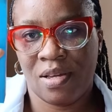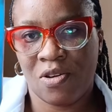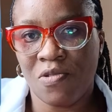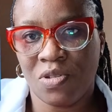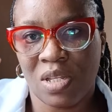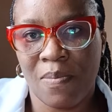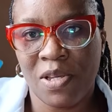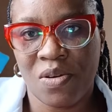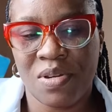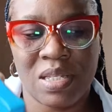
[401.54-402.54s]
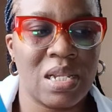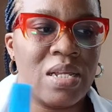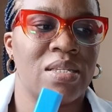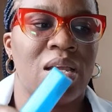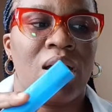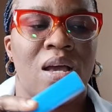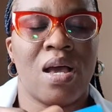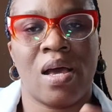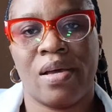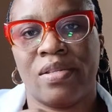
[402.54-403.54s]
It comes with a measuring
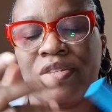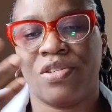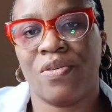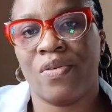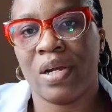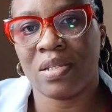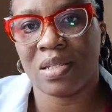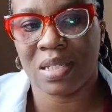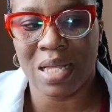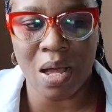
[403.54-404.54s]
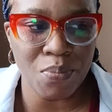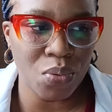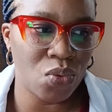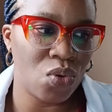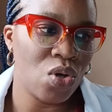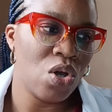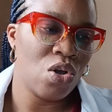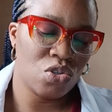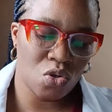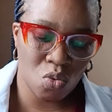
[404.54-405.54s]
cylinder and the urine sample.
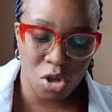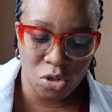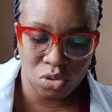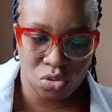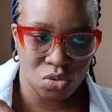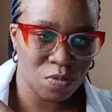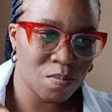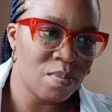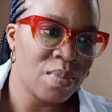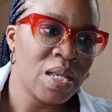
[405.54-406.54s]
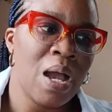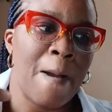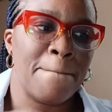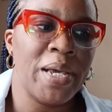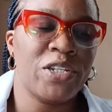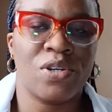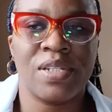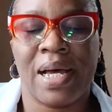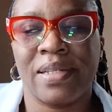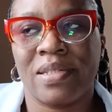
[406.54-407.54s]
So what you do, make
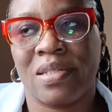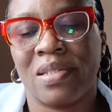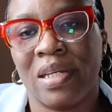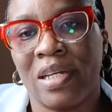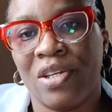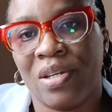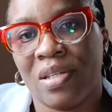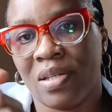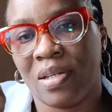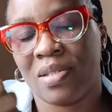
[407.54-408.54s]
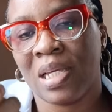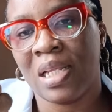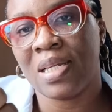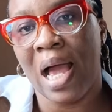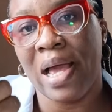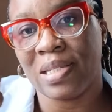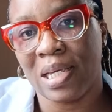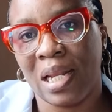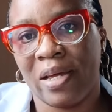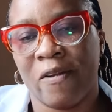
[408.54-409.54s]
sure that the cylinder
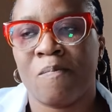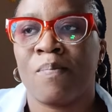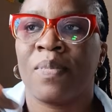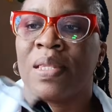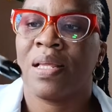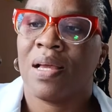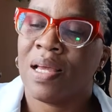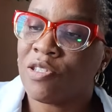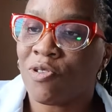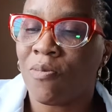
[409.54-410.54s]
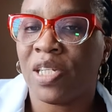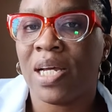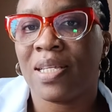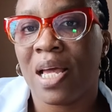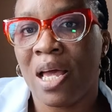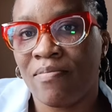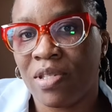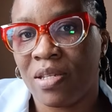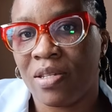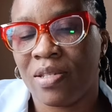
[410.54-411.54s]
is clean. A subject
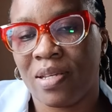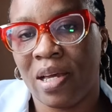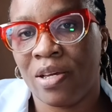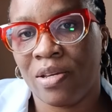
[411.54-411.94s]
empties